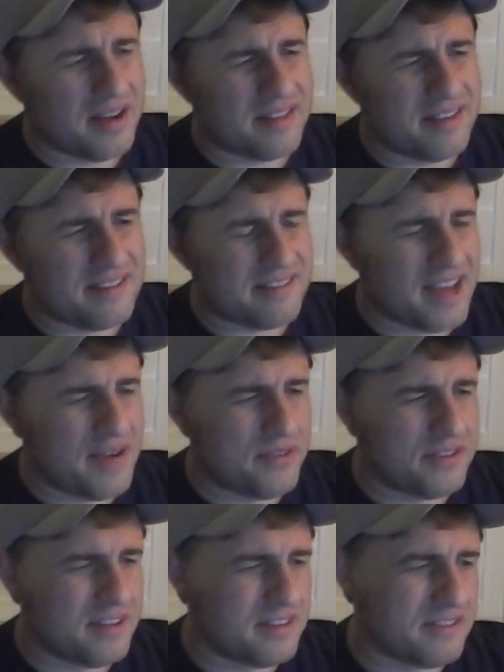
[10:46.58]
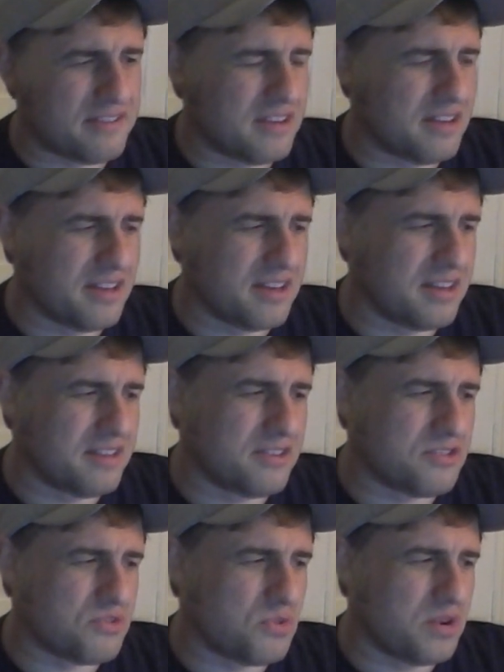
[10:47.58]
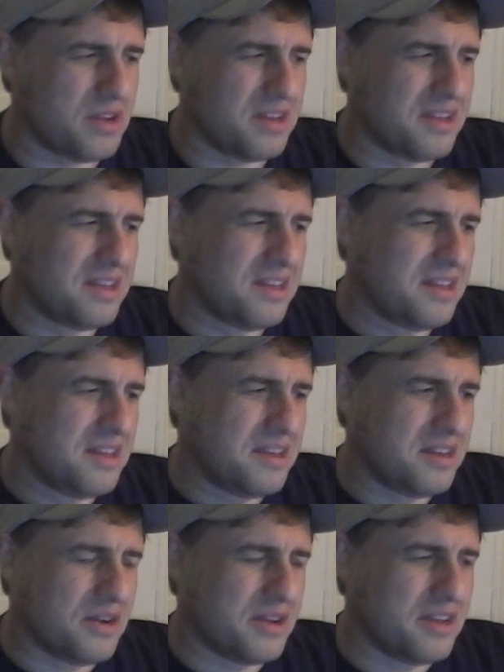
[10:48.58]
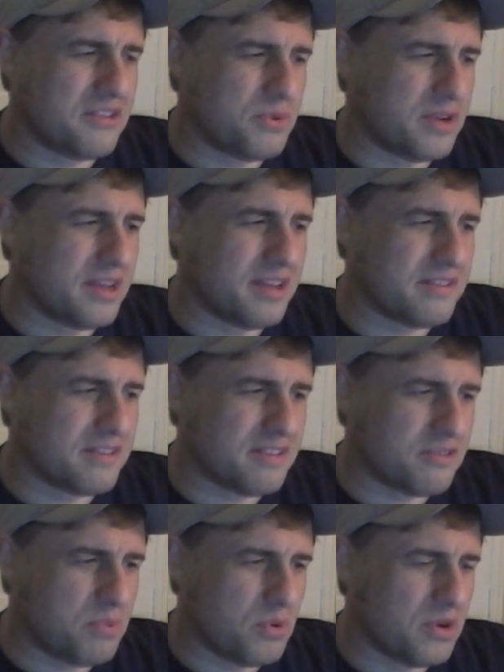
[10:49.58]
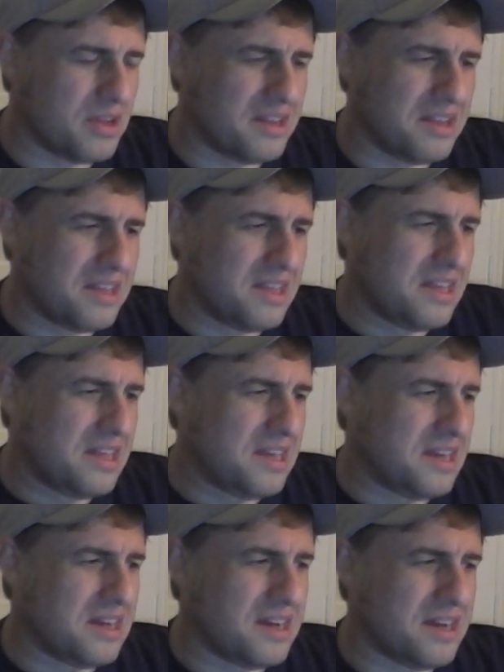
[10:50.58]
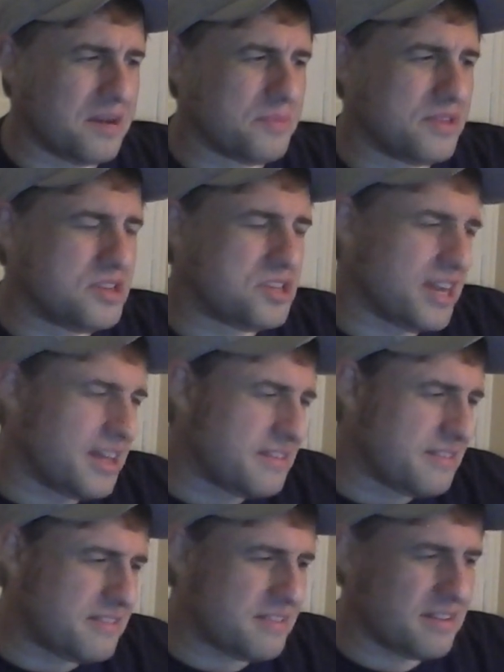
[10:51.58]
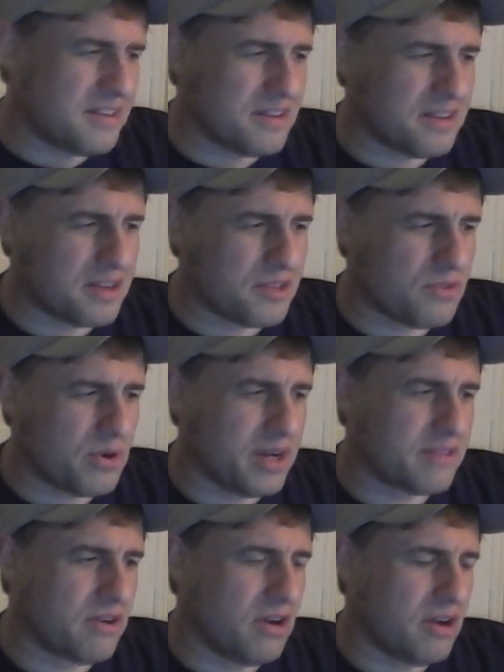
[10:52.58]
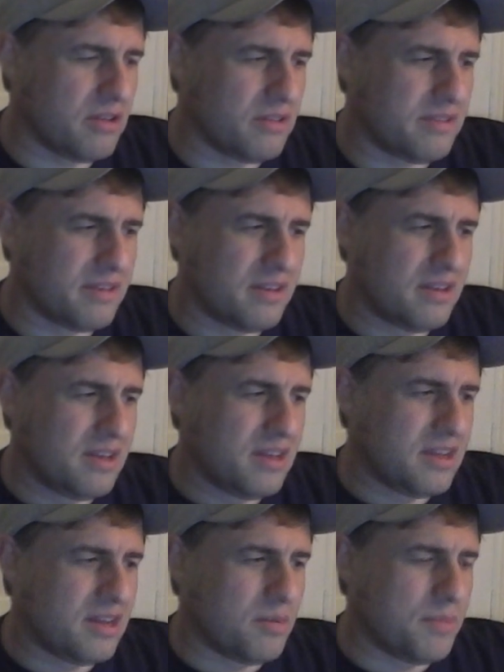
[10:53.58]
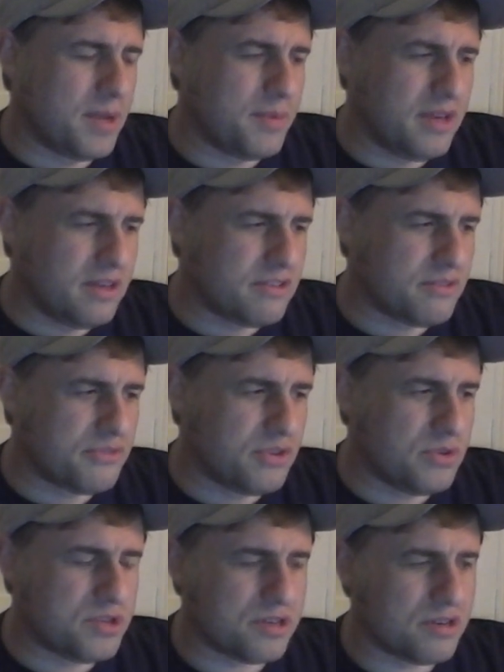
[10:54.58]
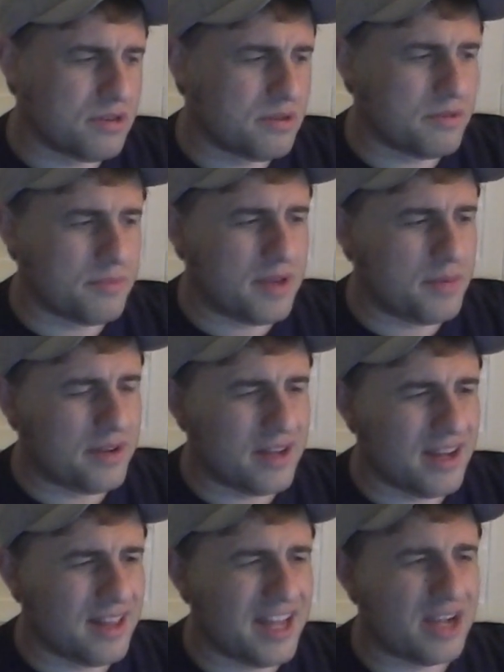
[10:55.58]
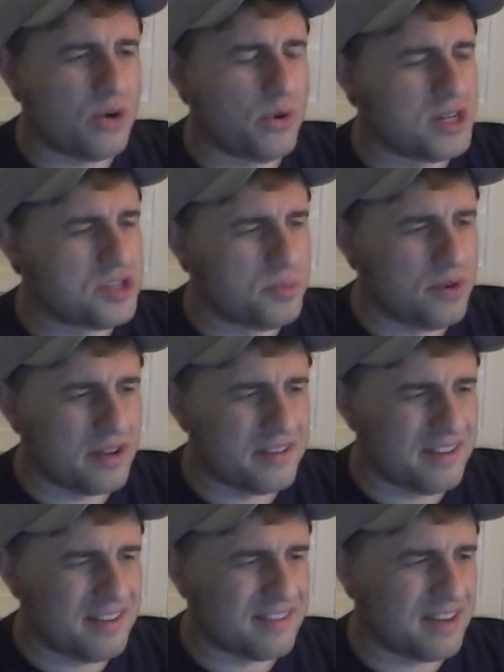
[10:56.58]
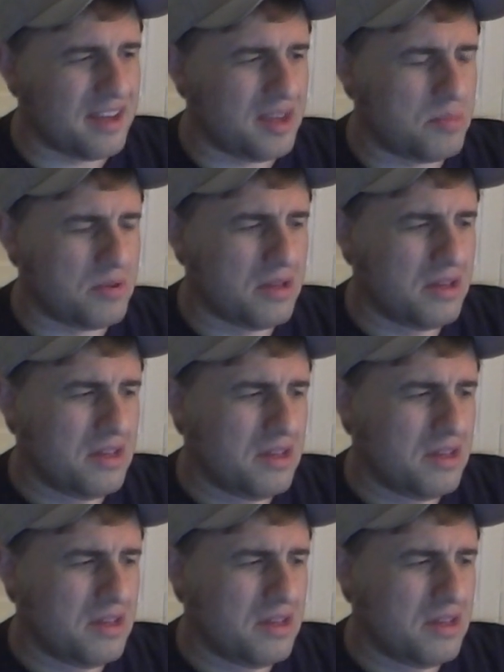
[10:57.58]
think Stafford's hit the ceiling in Detroit. You know, he is what he is at this point. The Jets, you know, they're going to throw out Donald. You know, maybe he's the future. Maybe not. A lot of question marks in this game.